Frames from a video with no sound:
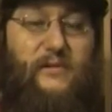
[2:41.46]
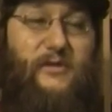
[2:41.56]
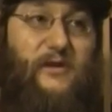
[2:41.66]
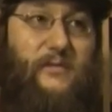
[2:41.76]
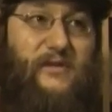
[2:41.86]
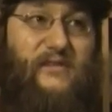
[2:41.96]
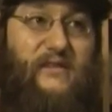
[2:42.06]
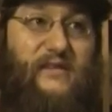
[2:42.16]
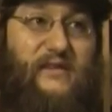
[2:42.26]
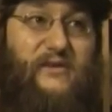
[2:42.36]
I mean, I'm not
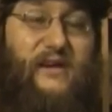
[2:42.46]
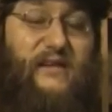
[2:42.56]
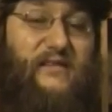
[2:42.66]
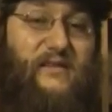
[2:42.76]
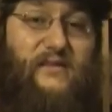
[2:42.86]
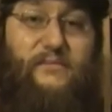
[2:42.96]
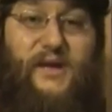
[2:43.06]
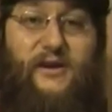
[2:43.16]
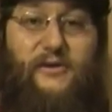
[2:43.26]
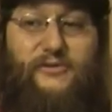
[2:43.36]
saying there isn't a
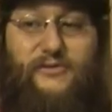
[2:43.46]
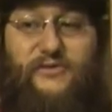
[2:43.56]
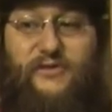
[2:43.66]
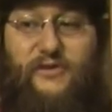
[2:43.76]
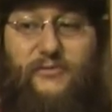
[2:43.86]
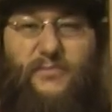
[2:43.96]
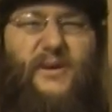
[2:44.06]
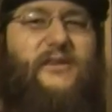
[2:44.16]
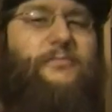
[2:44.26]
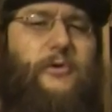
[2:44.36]
bad Ultra series,
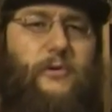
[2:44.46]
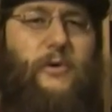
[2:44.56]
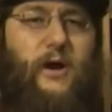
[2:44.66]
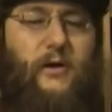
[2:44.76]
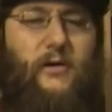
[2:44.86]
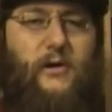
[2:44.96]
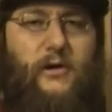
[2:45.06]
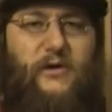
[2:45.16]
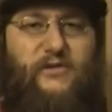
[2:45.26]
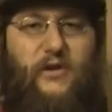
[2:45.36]
but it's pretty rare.
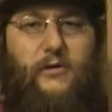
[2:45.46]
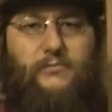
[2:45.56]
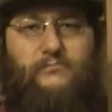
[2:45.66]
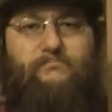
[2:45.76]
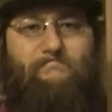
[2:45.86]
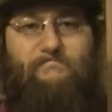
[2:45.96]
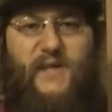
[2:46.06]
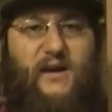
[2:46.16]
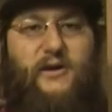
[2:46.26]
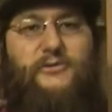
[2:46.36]
So,
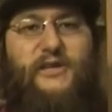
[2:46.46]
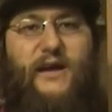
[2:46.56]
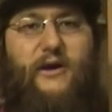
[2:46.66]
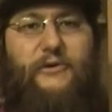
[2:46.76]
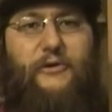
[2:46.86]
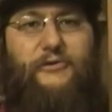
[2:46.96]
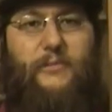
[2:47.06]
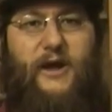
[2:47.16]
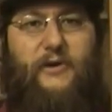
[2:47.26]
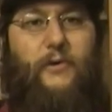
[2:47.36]
yeah, go check out
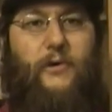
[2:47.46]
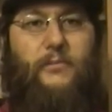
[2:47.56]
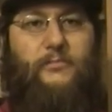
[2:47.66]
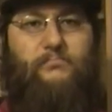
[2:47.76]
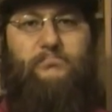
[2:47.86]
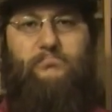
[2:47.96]
Ultraman Orb.